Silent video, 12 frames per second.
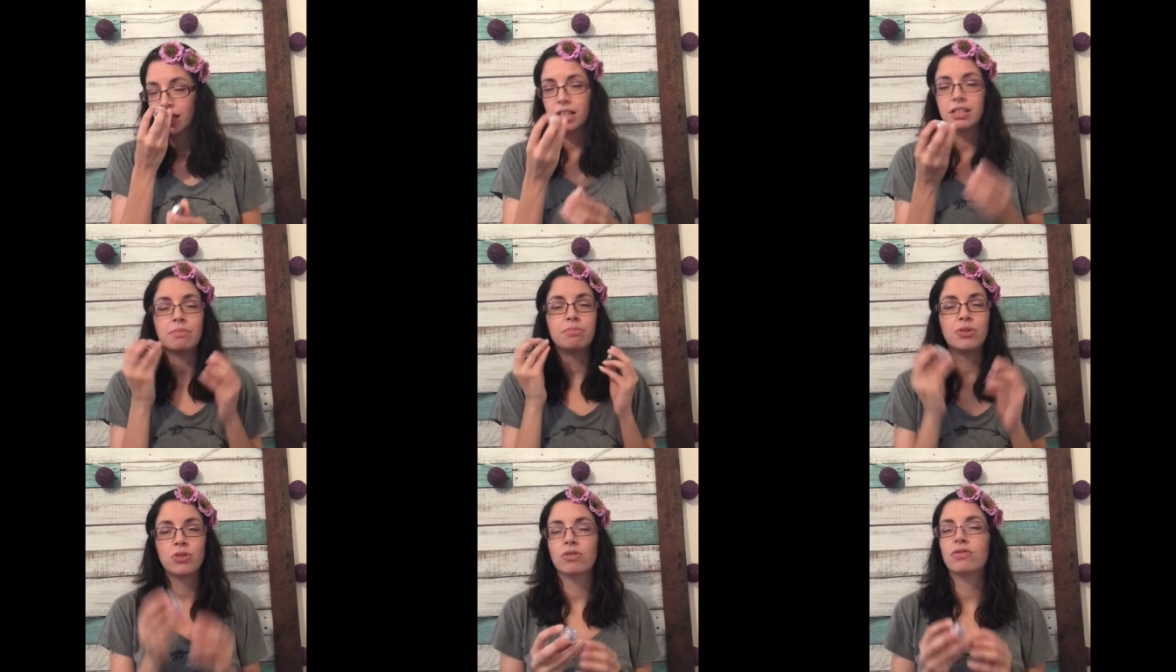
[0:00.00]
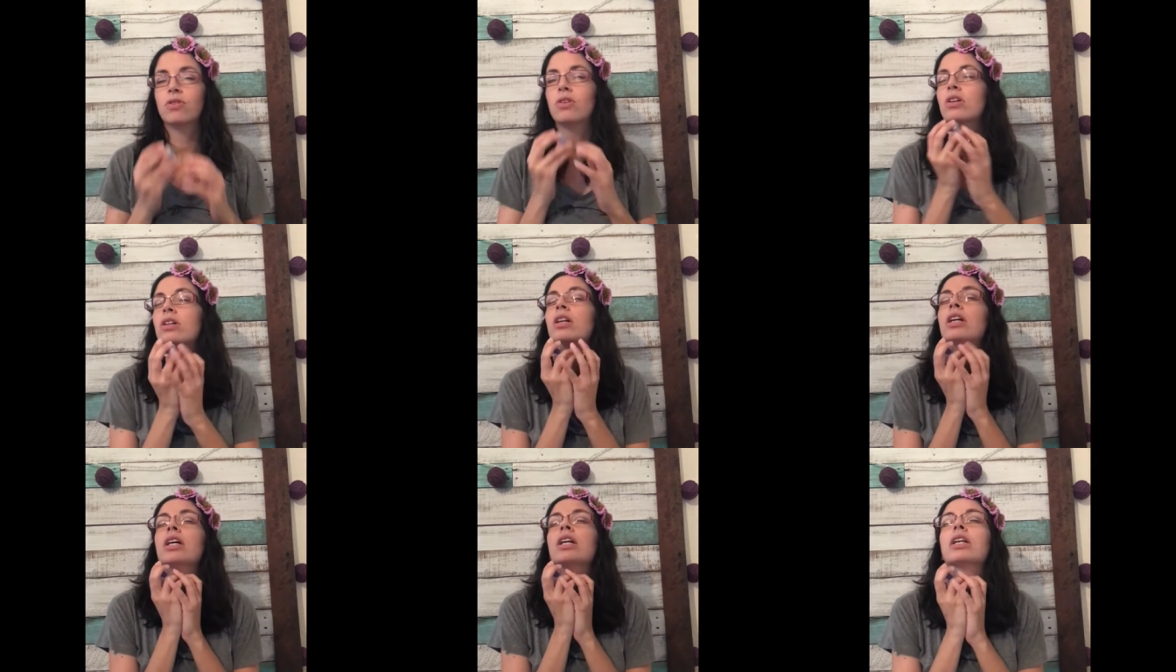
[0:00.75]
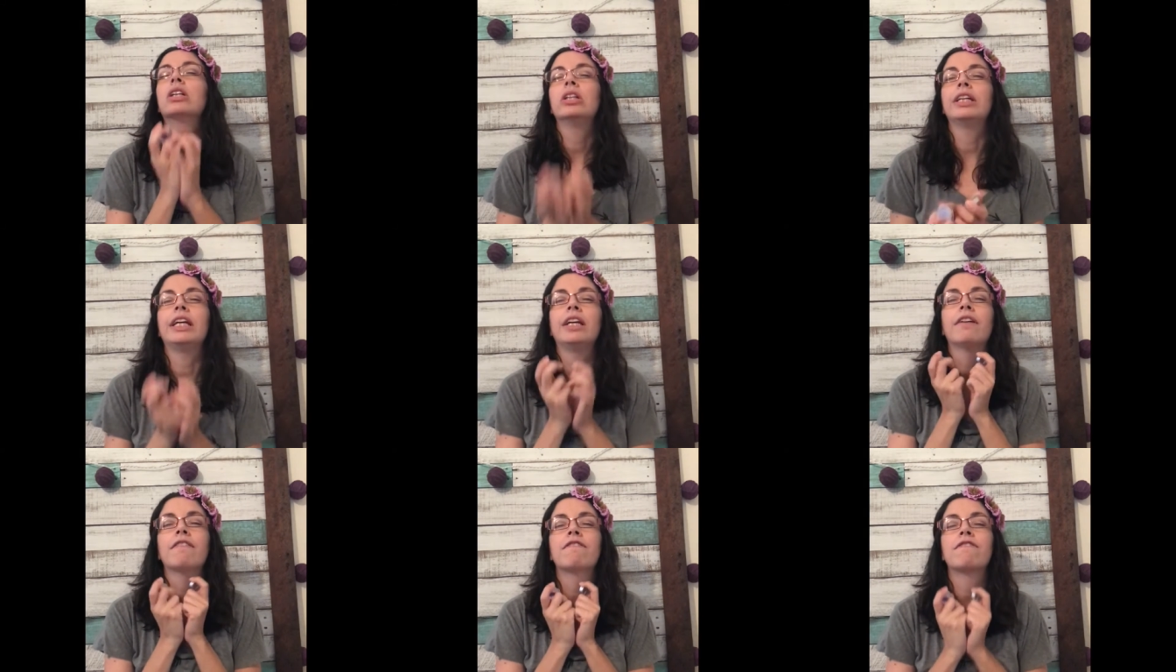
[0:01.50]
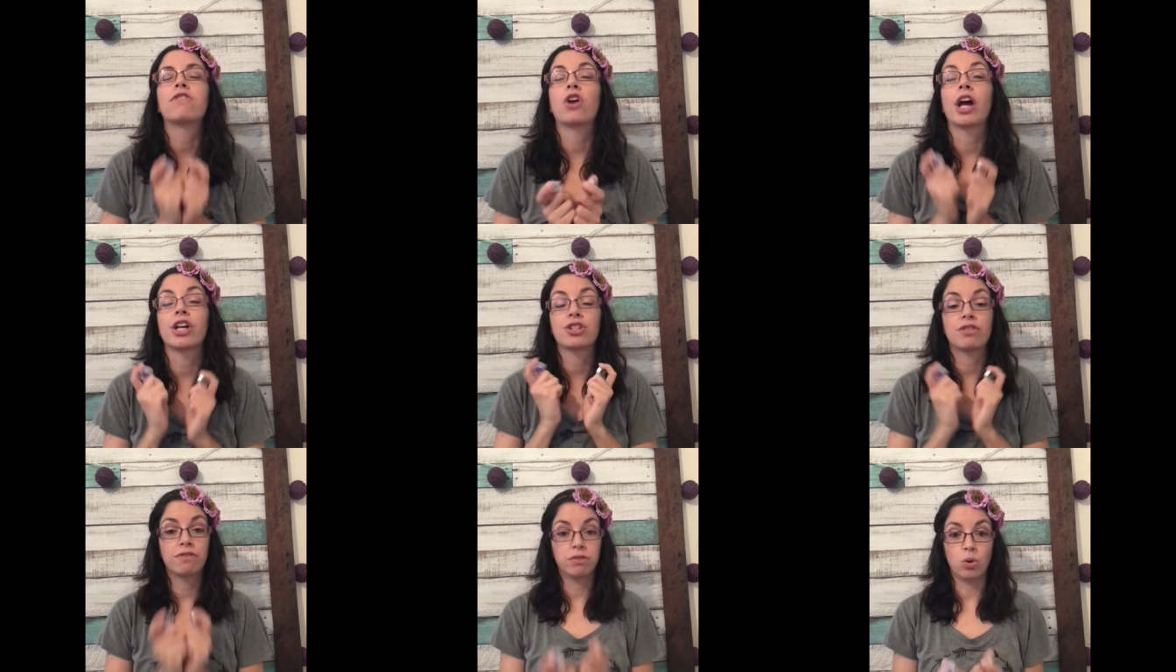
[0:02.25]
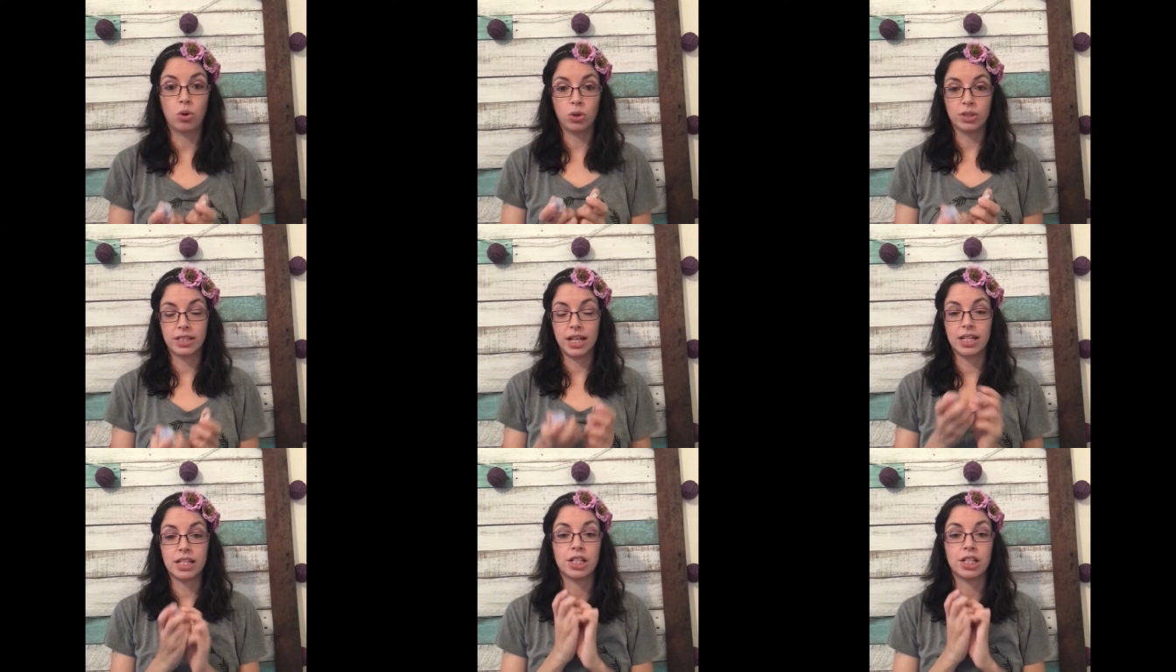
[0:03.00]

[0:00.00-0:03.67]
it's a beautiful, clean, fresh floral scent.